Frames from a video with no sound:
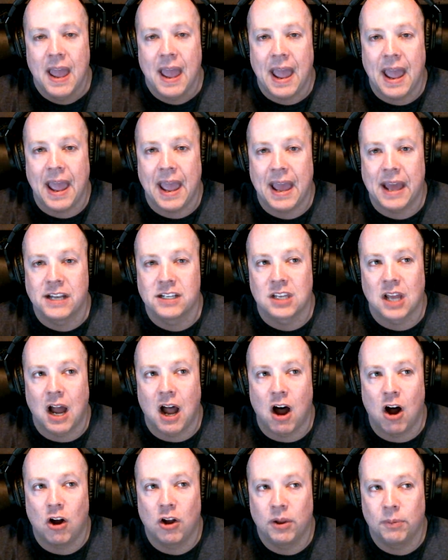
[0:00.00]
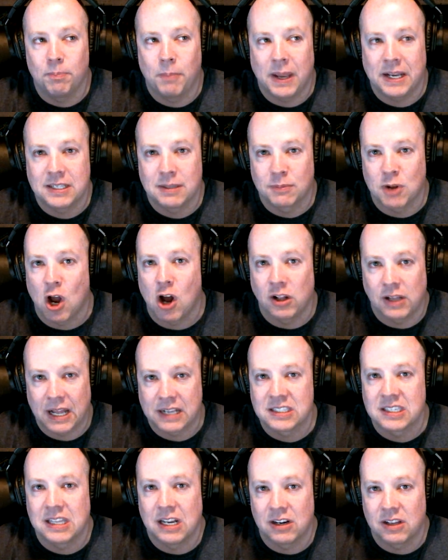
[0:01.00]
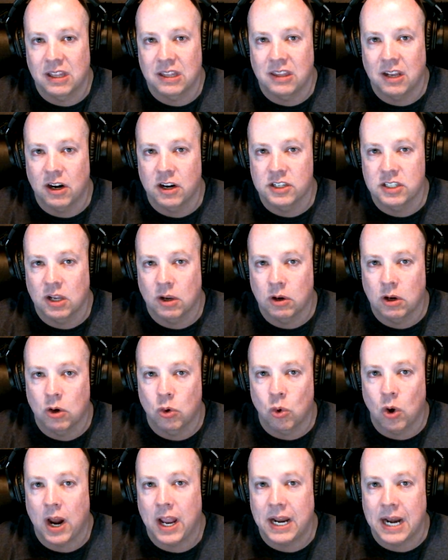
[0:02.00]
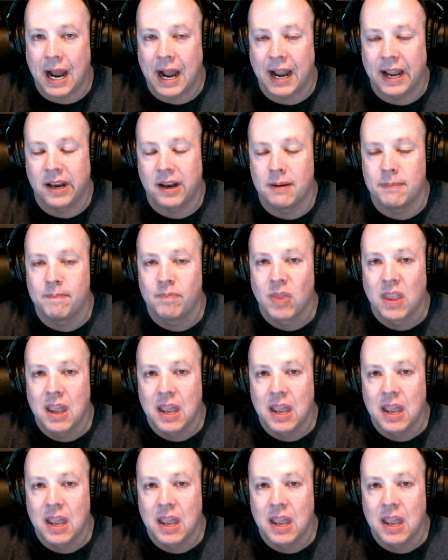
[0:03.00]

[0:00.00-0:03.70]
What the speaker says: And I'll make some call outs there that there's a great item